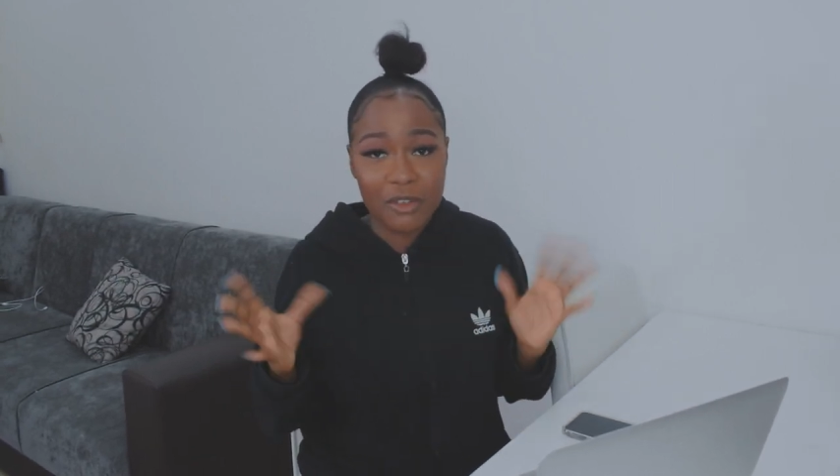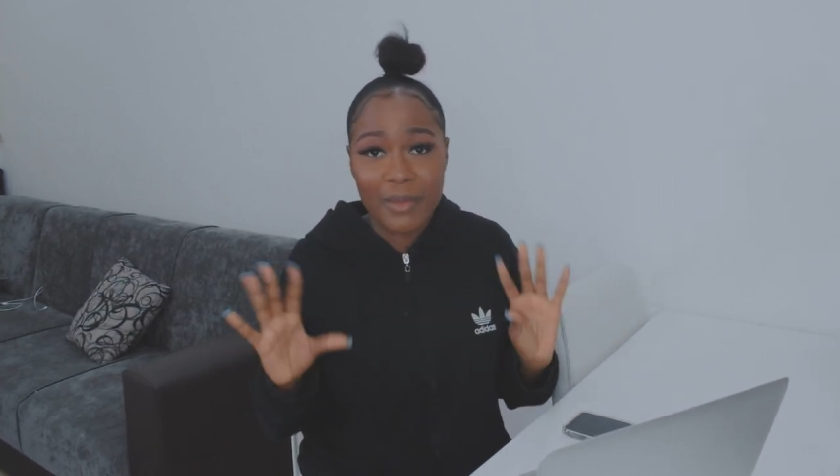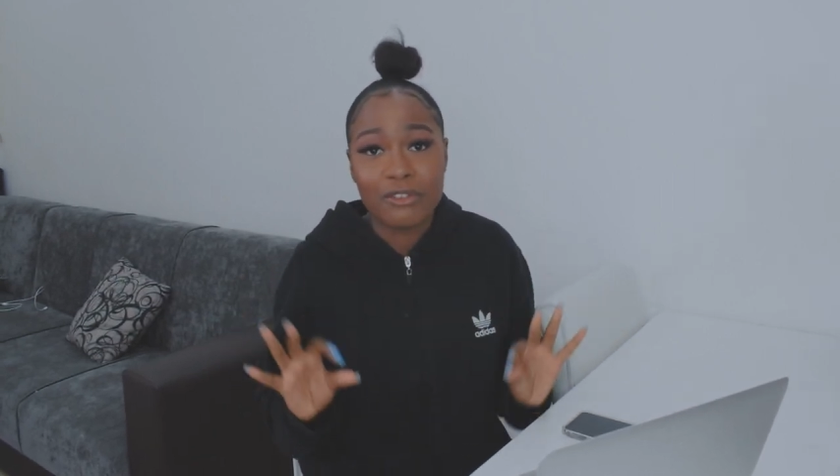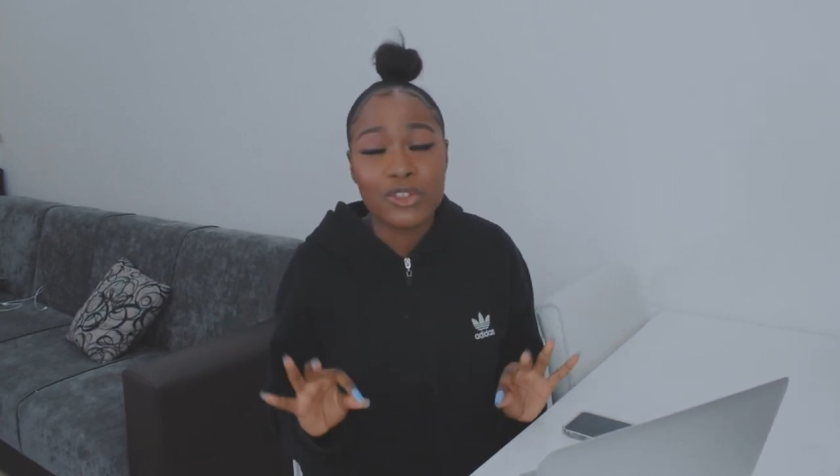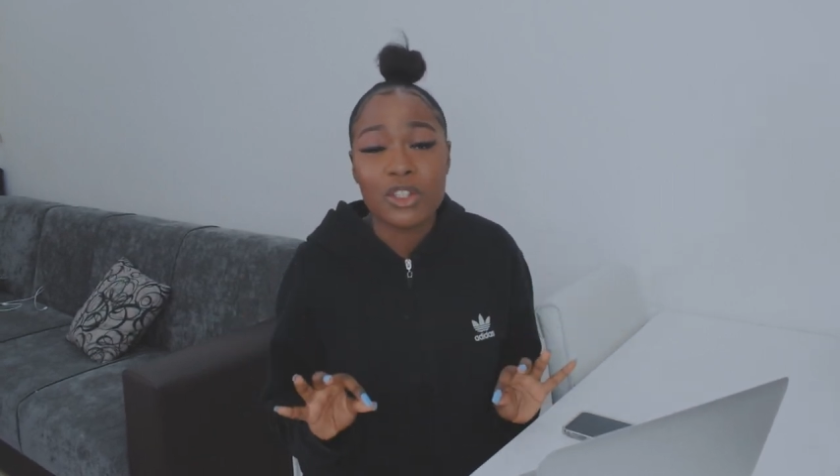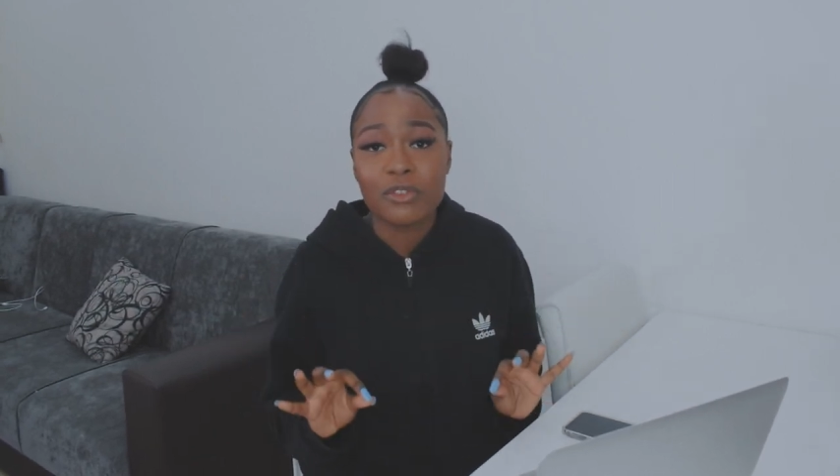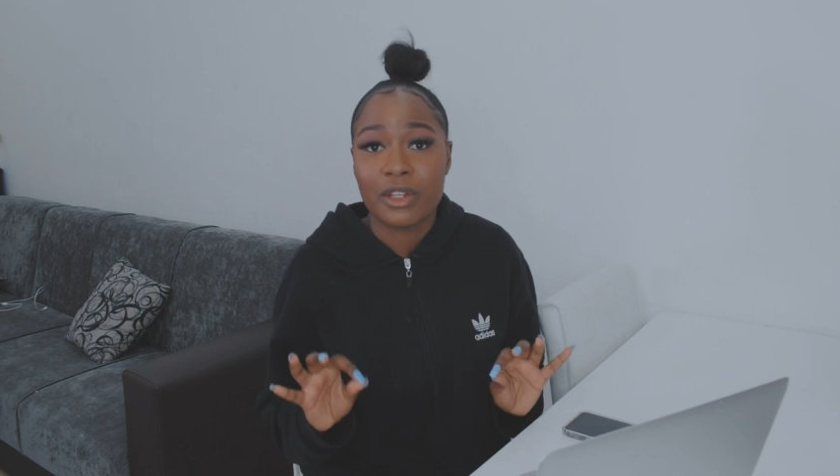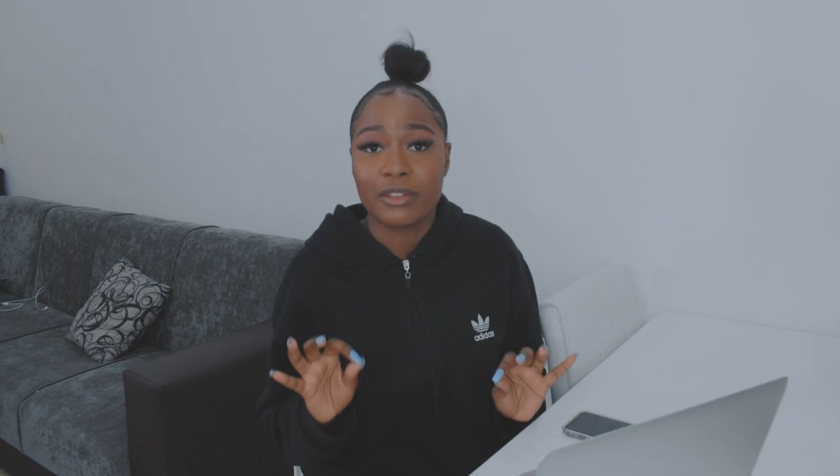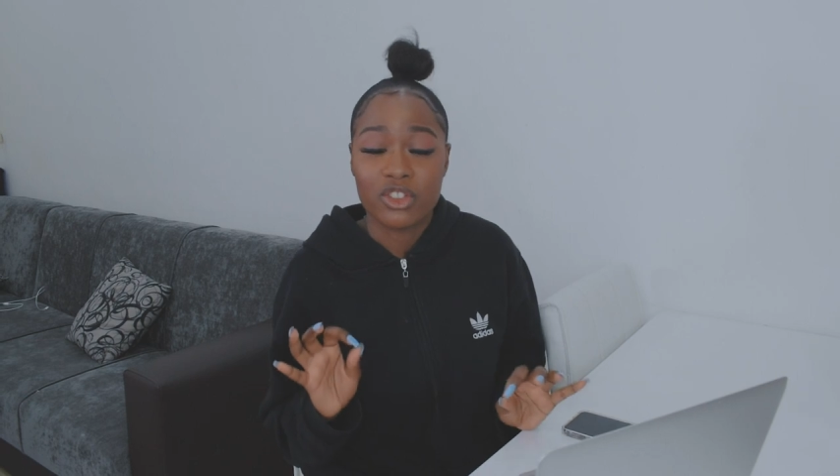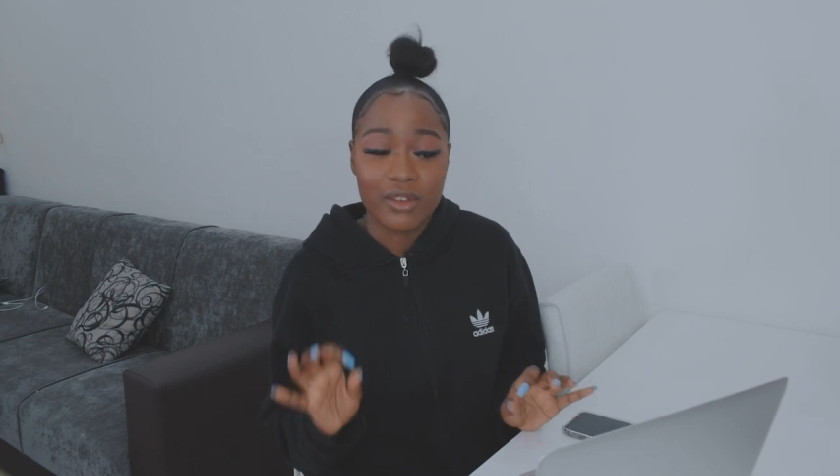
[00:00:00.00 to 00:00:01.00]
of my foodstuff
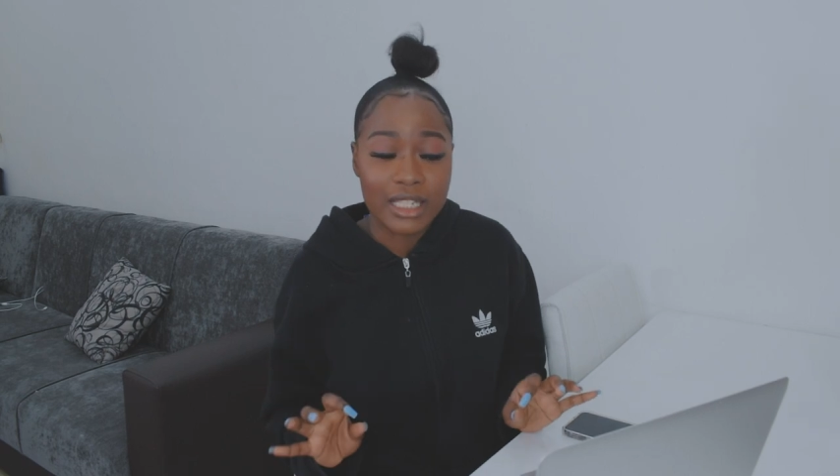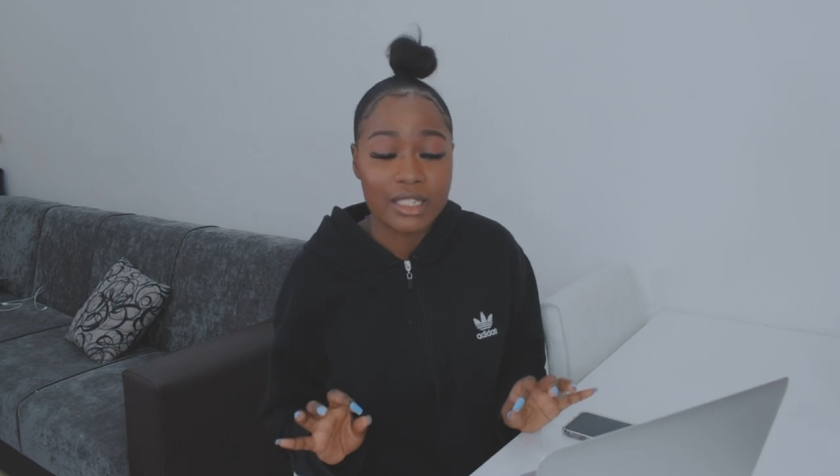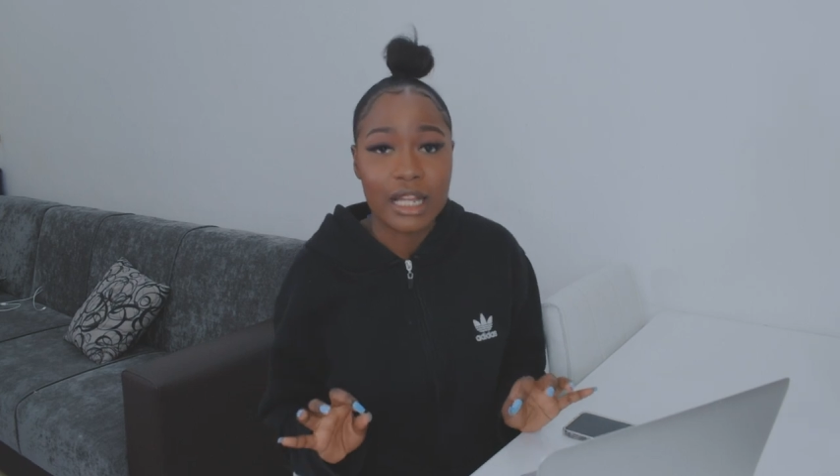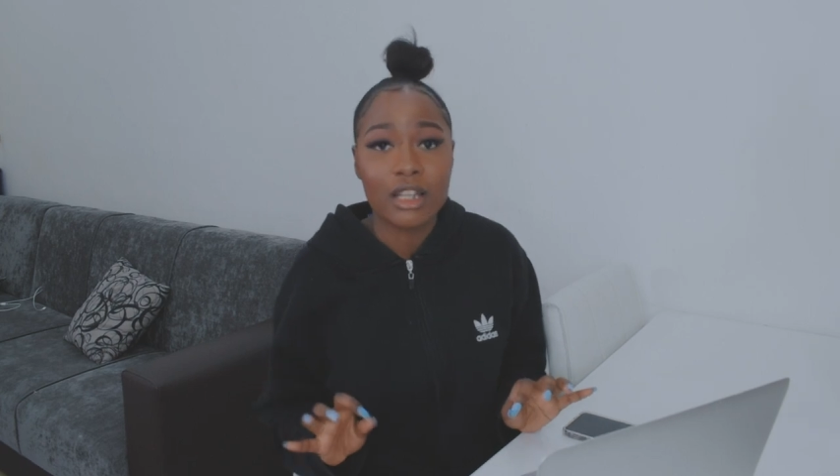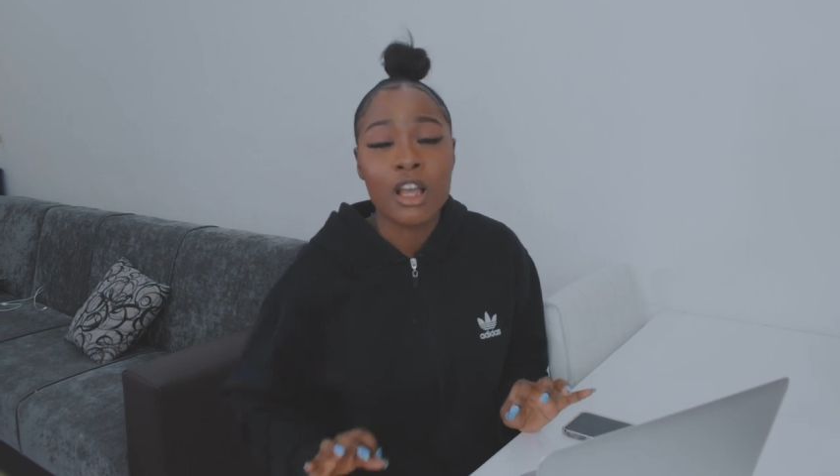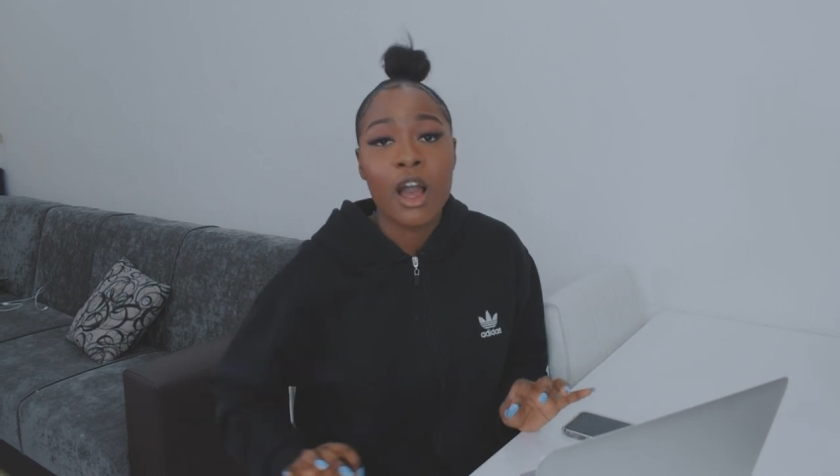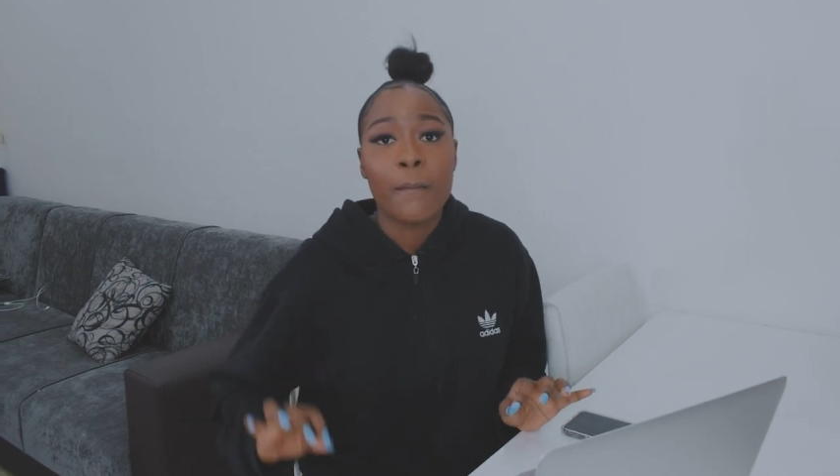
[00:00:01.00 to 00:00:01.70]
were trashed out,